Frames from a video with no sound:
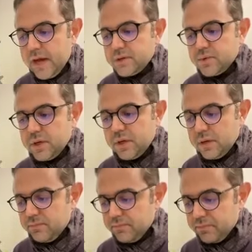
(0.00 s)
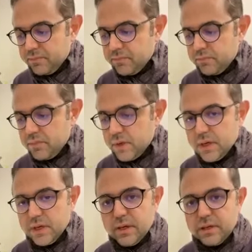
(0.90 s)
Actually,
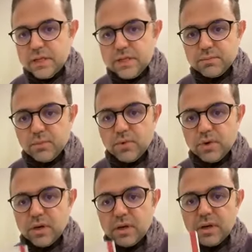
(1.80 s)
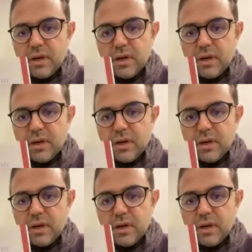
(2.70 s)
this book,